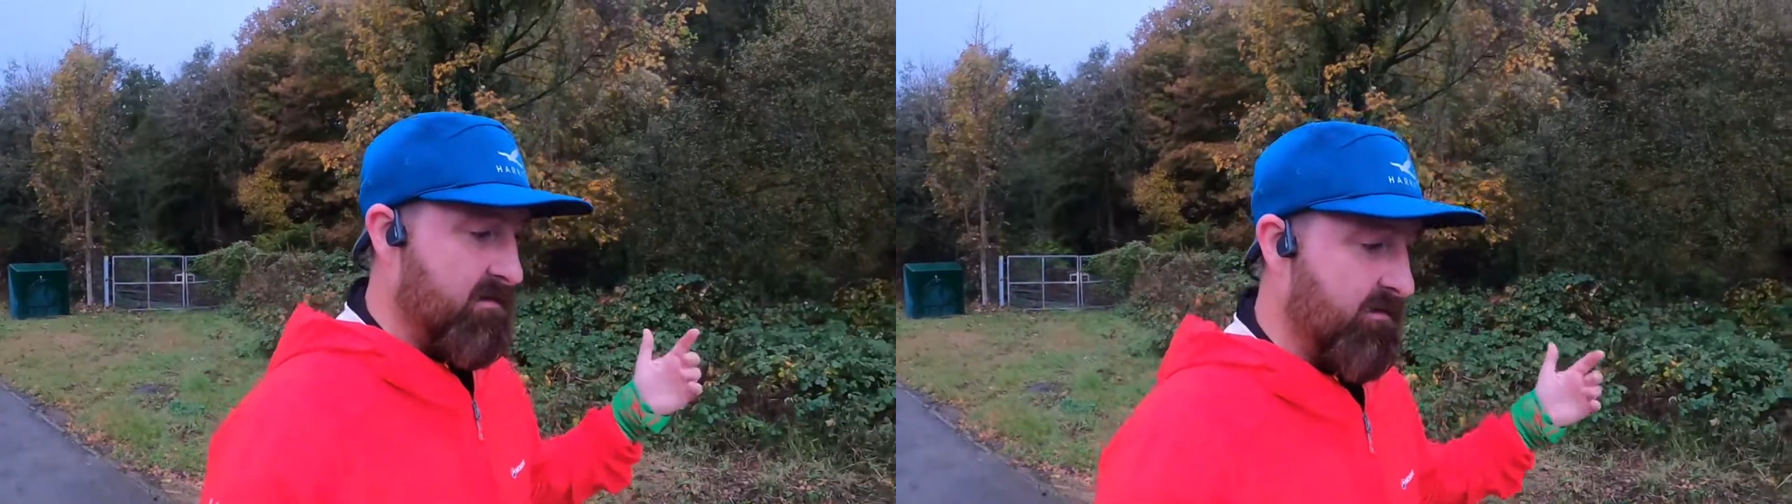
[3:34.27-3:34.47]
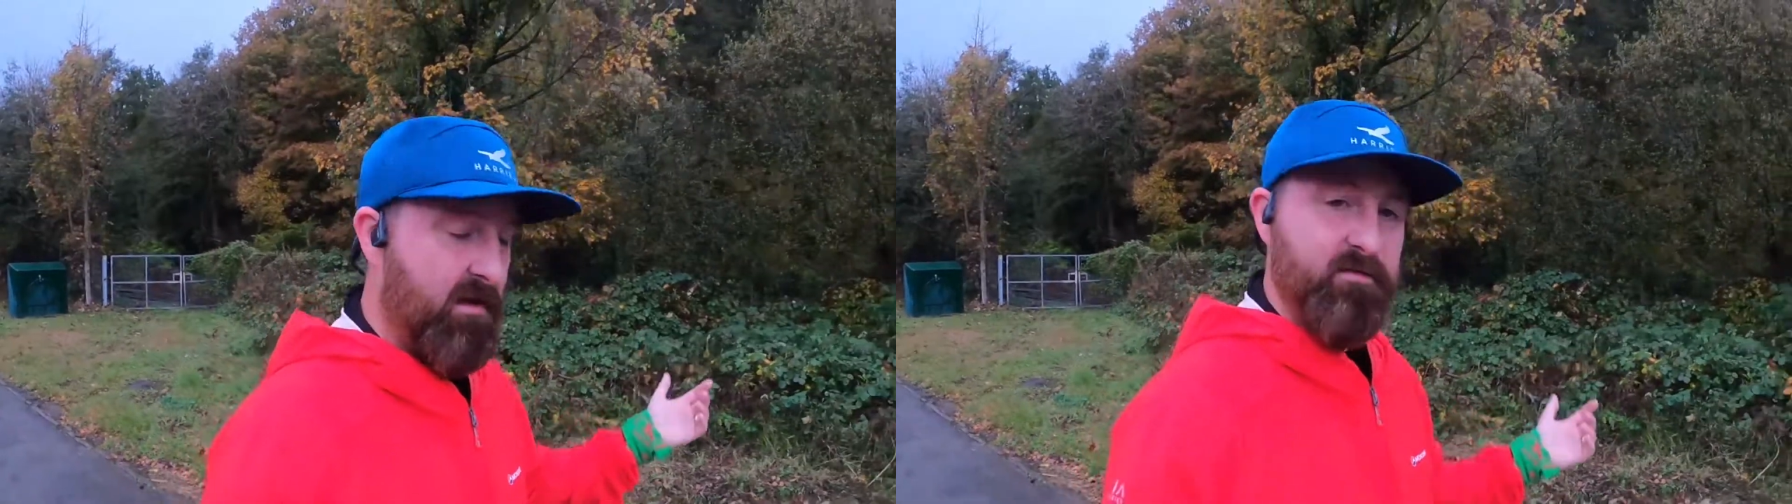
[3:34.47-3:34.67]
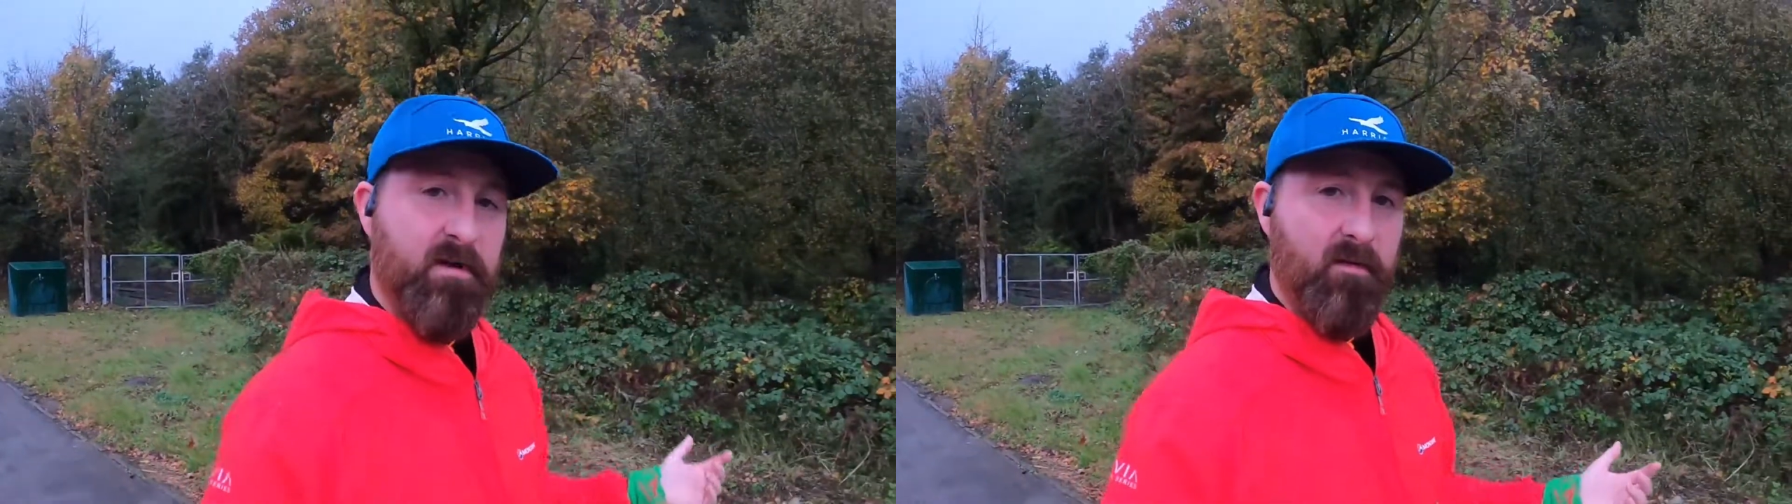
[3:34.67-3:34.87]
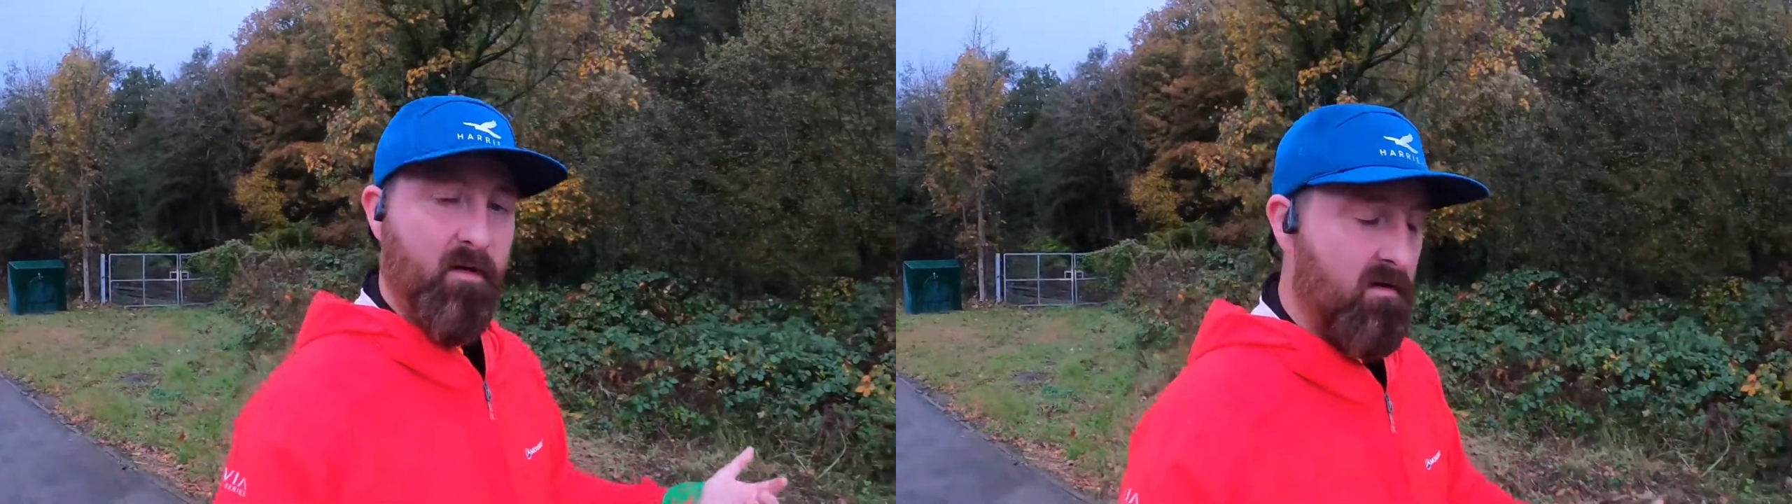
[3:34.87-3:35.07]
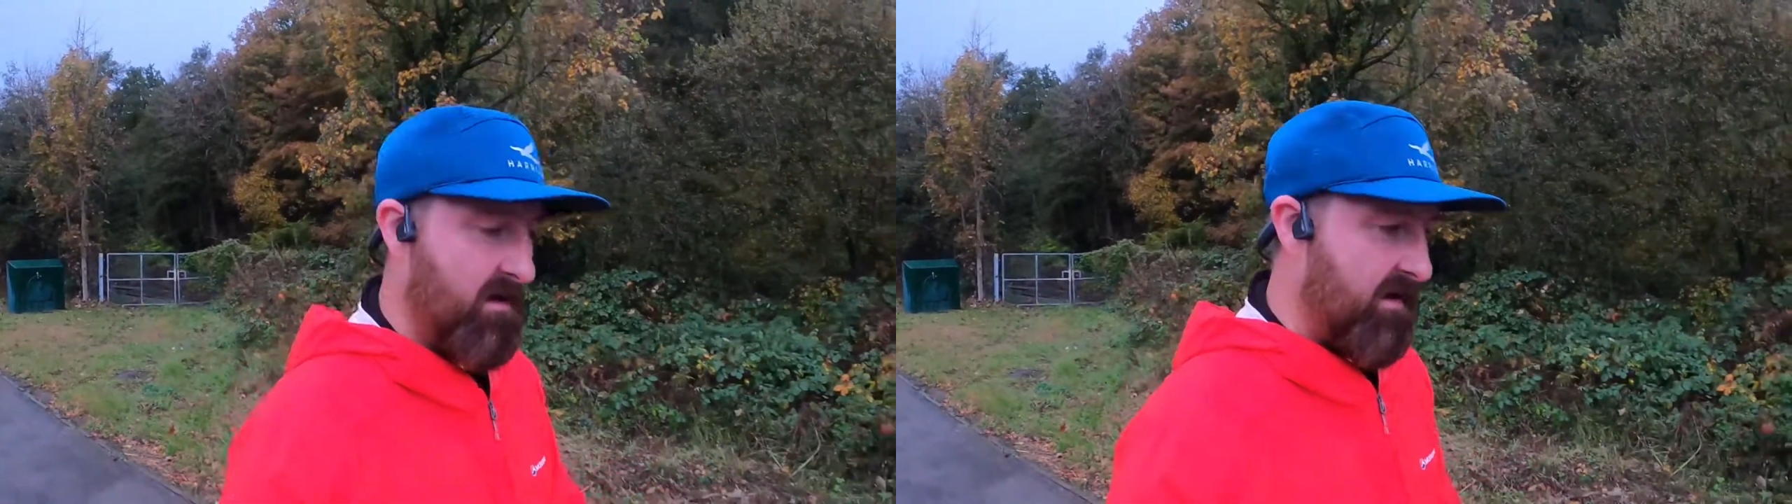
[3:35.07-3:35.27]
So thanks for
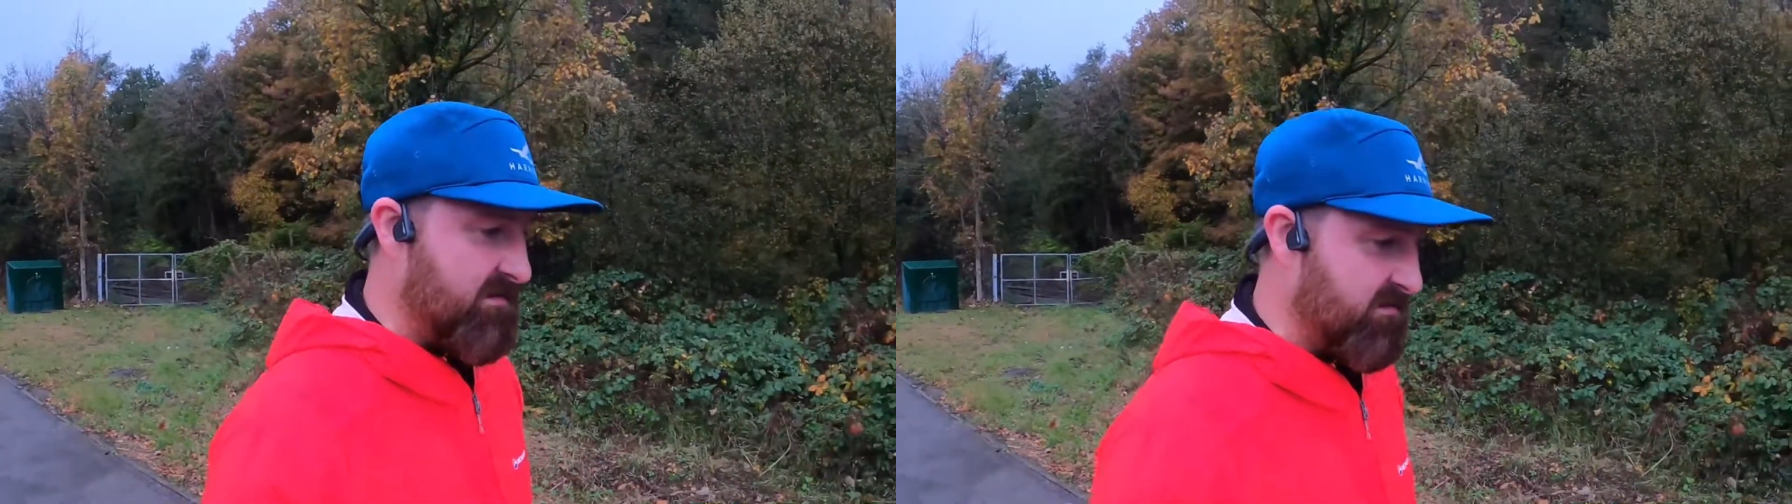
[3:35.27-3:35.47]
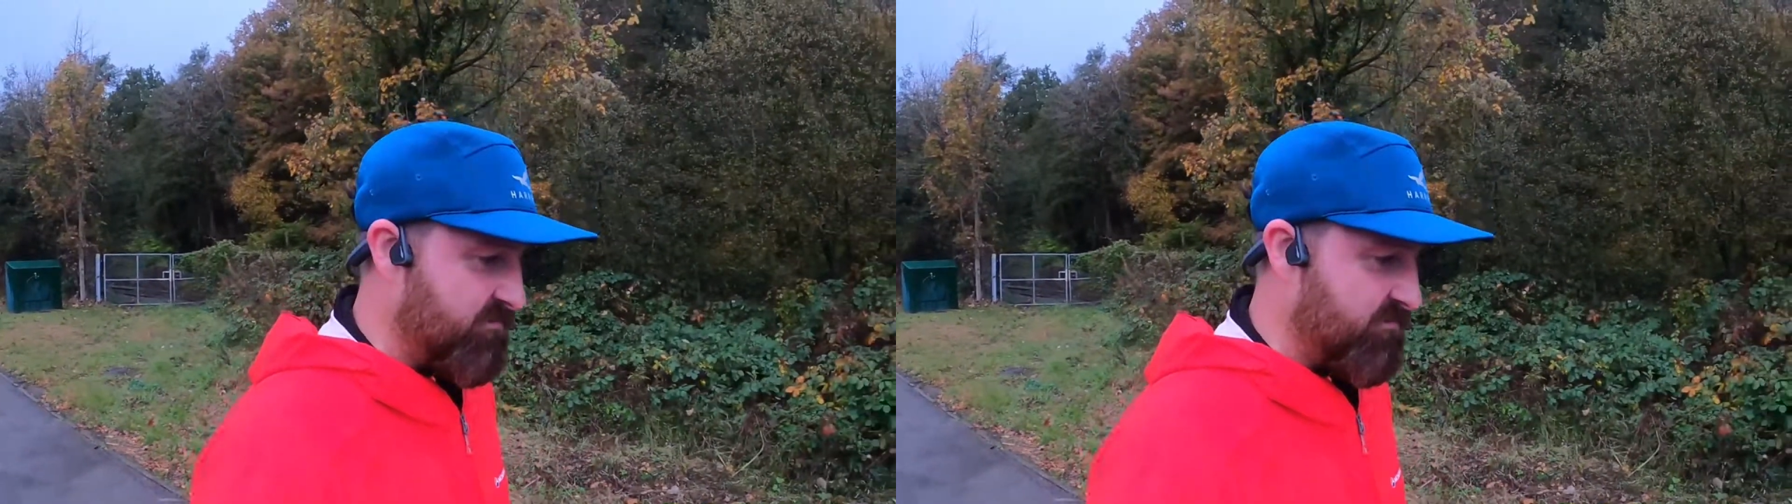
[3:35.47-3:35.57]
coming along, guys.